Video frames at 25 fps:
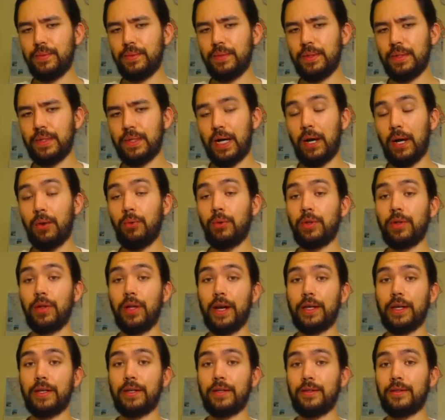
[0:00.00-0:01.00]
I would
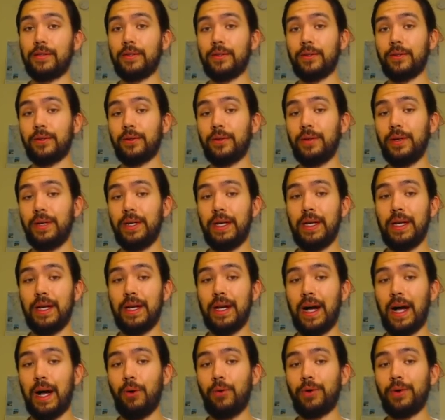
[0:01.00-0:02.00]
like it to.
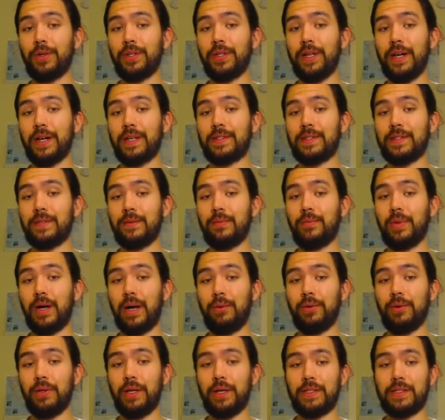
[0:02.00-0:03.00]
I would like some
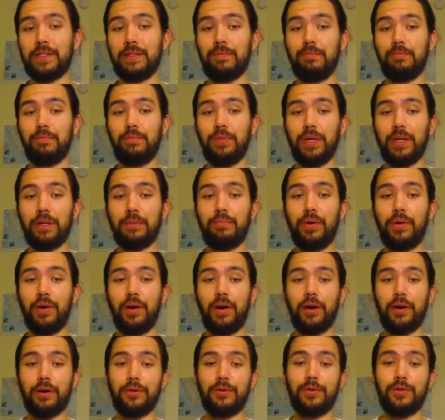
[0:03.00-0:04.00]
Big
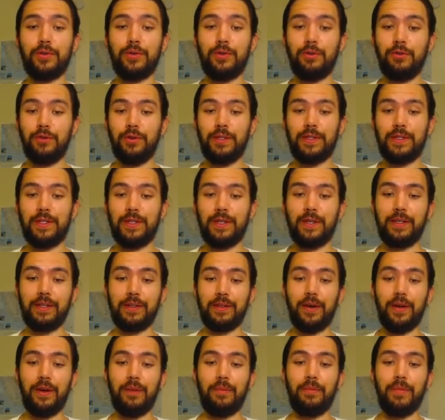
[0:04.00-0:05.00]
Poggers Tulatin
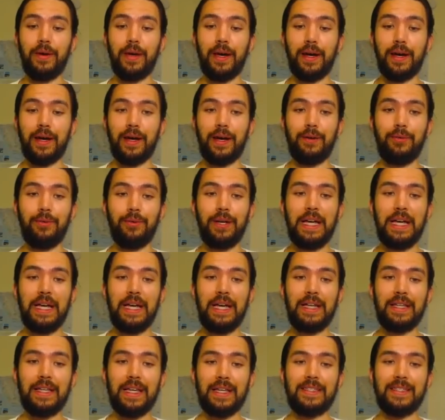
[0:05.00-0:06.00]
comeback.
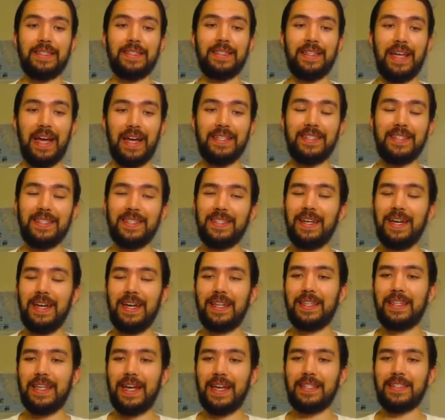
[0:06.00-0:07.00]
That's
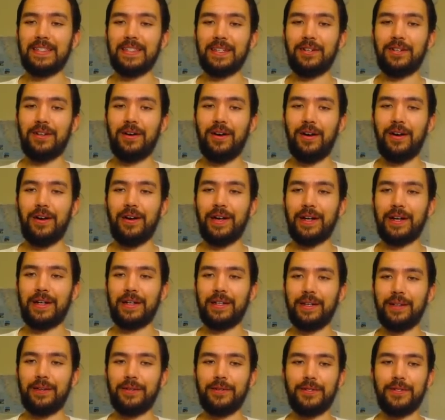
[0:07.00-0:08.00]
the card I can
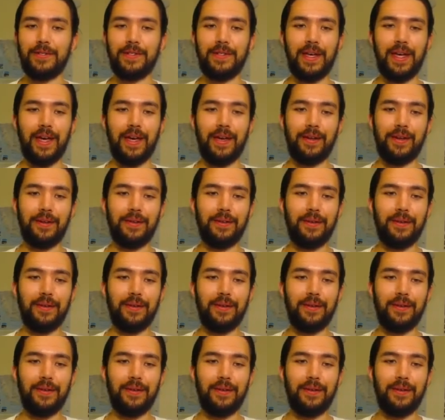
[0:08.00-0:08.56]
understand.